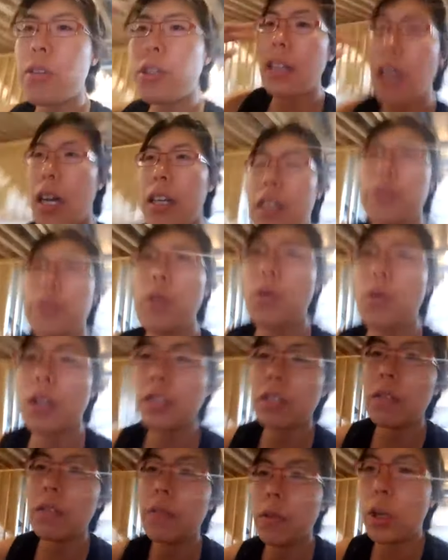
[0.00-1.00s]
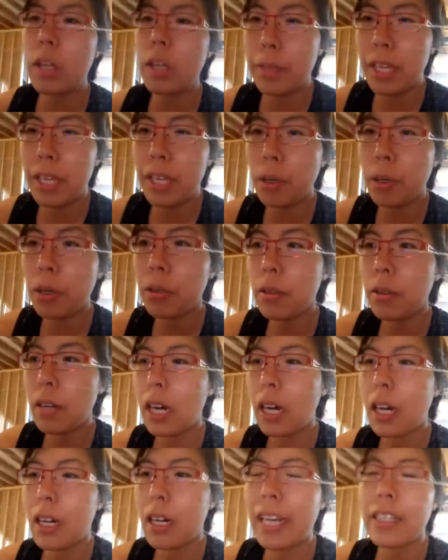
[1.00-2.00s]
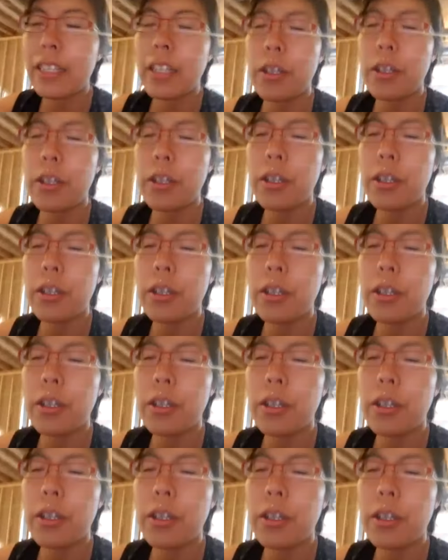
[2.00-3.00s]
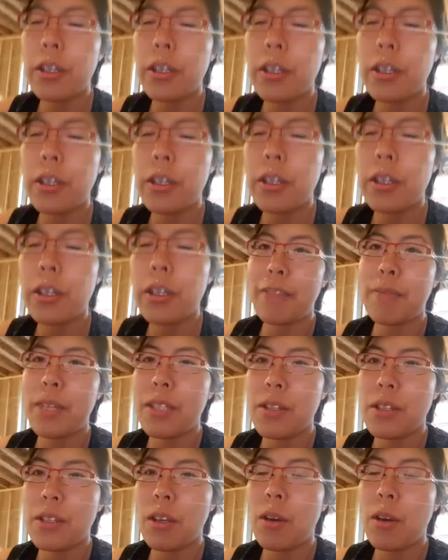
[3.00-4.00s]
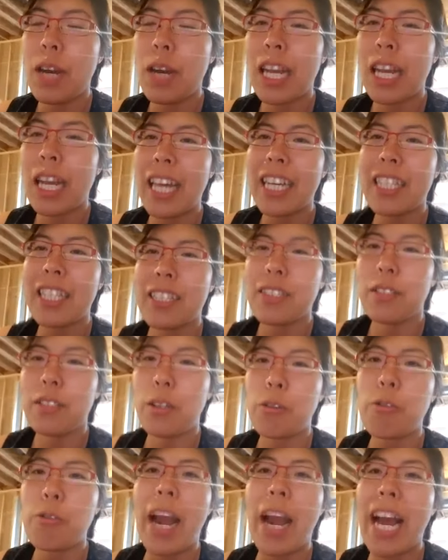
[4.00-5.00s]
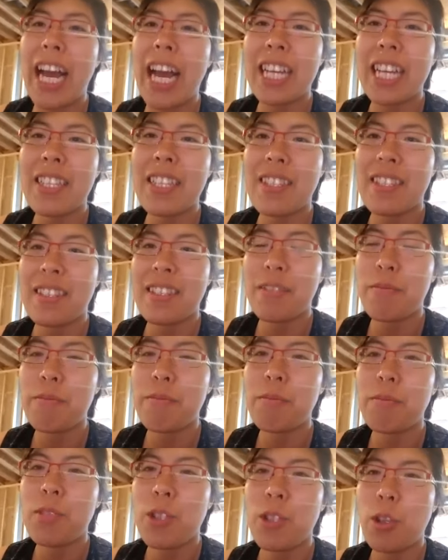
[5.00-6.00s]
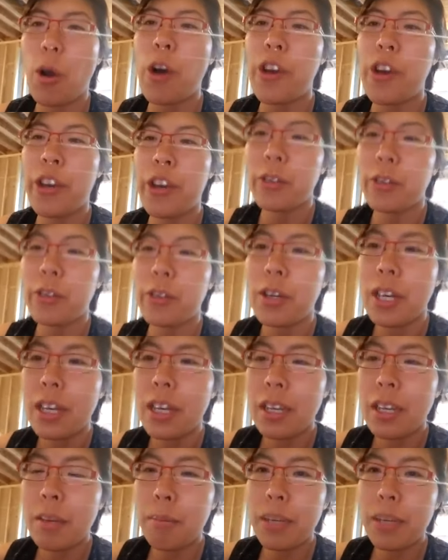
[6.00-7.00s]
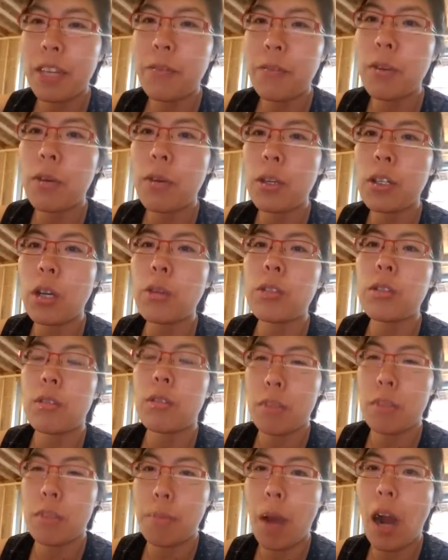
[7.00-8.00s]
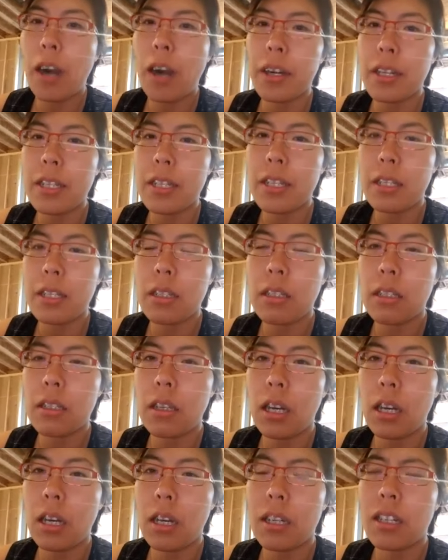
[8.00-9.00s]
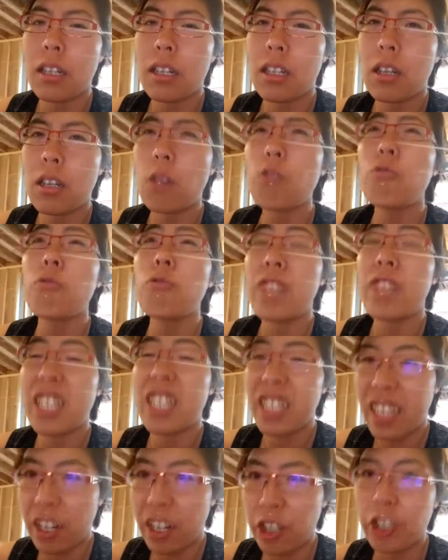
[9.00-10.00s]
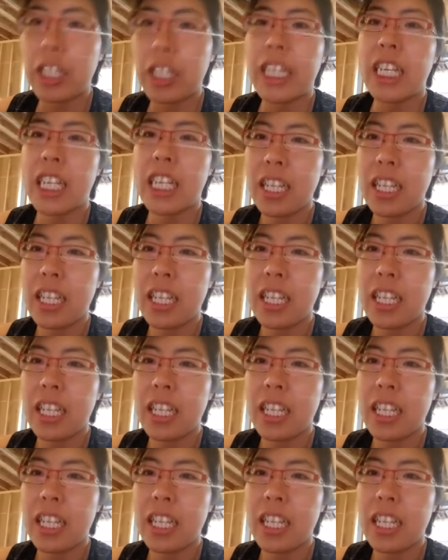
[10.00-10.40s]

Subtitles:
If you want to avoid people, I know don't like pavement, so I like, grass, soil. But if you want to go to those parks, go really early.